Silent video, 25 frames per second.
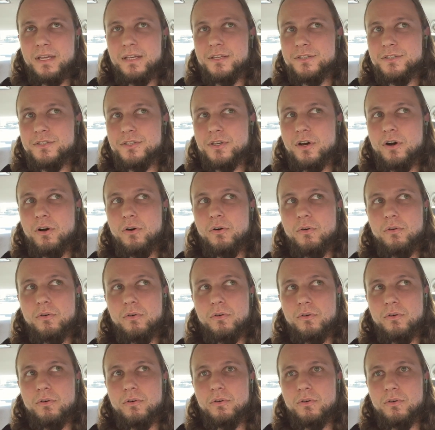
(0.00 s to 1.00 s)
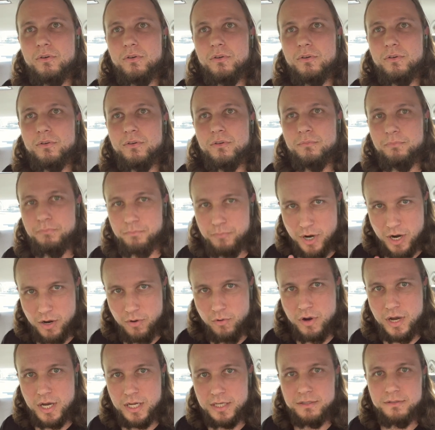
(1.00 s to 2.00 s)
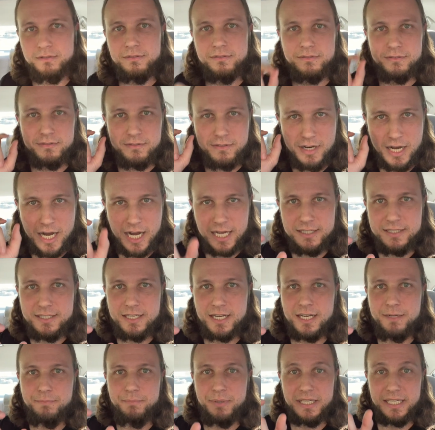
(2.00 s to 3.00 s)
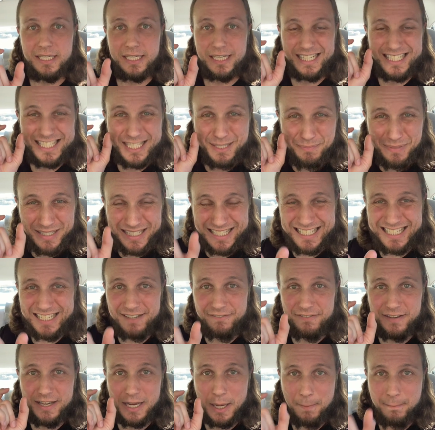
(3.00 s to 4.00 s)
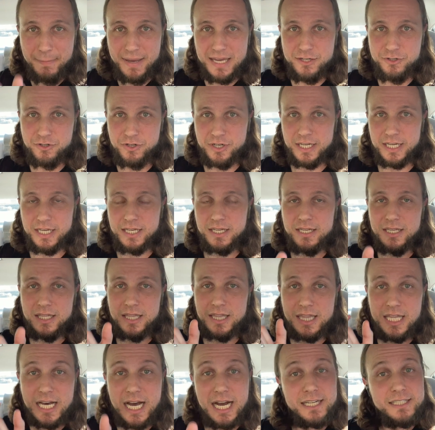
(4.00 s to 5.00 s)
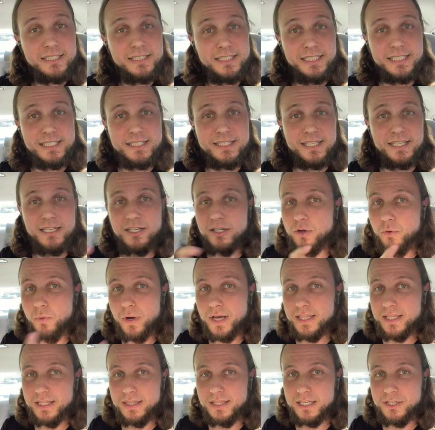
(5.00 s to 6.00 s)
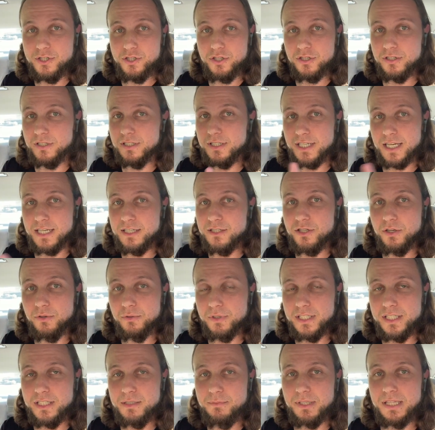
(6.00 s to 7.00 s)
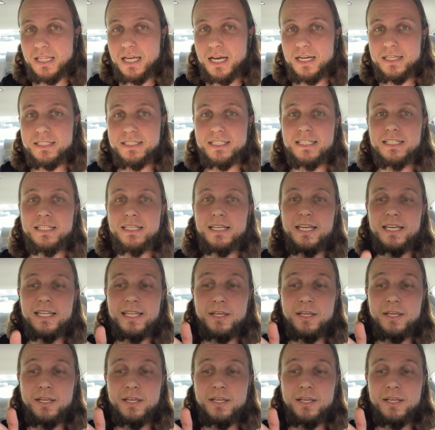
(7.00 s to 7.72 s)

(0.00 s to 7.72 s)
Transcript: So part 1, Einstein picking a specific metric, locked things in a way that they shouldn't and don't need to be locked in.